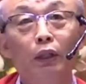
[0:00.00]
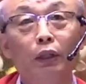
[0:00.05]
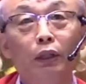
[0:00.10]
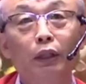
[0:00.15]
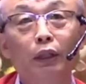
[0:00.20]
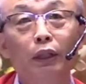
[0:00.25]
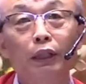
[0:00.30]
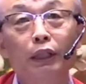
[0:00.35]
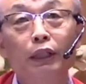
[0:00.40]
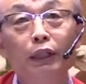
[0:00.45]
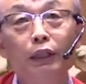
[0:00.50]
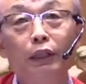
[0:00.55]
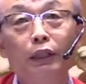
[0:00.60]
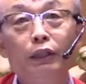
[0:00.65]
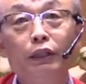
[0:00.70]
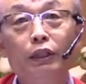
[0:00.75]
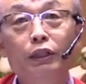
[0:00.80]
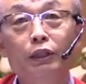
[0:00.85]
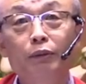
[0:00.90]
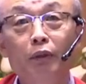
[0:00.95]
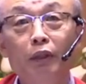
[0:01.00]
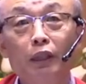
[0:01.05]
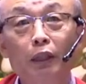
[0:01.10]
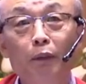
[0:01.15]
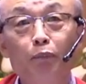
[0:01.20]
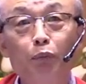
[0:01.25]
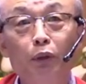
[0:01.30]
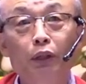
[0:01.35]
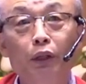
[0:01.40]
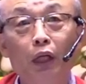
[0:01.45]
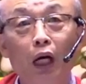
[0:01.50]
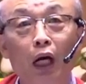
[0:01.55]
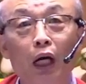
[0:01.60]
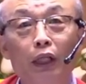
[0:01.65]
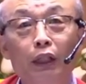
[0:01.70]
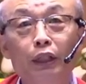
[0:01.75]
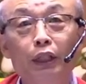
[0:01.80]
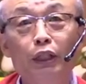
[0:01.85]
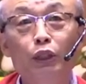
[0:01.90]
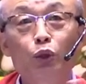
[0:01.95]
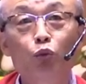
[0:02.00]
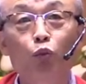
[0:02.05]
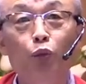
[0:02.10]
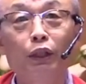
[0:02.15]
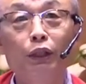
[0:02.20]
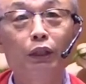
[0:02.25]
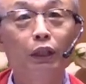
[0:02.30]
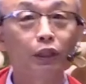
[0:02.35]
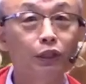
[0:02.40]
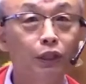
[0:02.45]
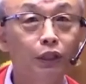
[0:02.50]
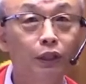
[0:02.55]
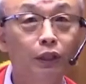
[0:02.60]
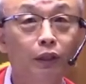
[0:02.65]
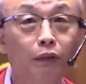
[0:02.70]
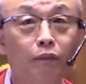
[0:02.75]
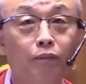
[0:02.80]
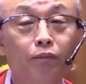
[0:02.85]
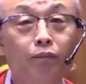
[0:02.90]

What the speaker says: in this way, if God is with us,